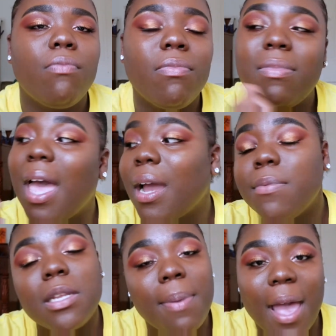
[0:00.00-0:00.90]
That
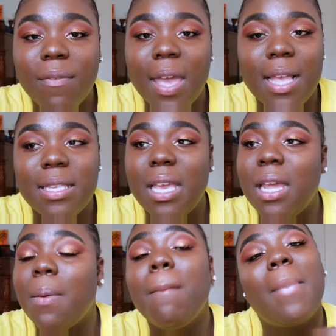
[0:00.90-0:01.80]
comes in a pack of
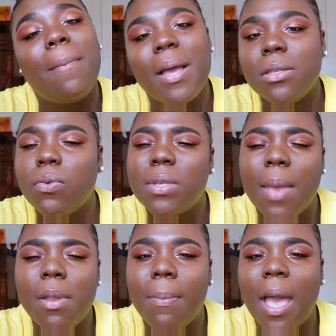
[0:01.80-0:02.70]
18. My pencils
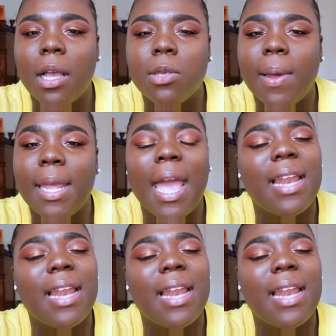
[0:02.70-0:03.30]
came in a pack of 20.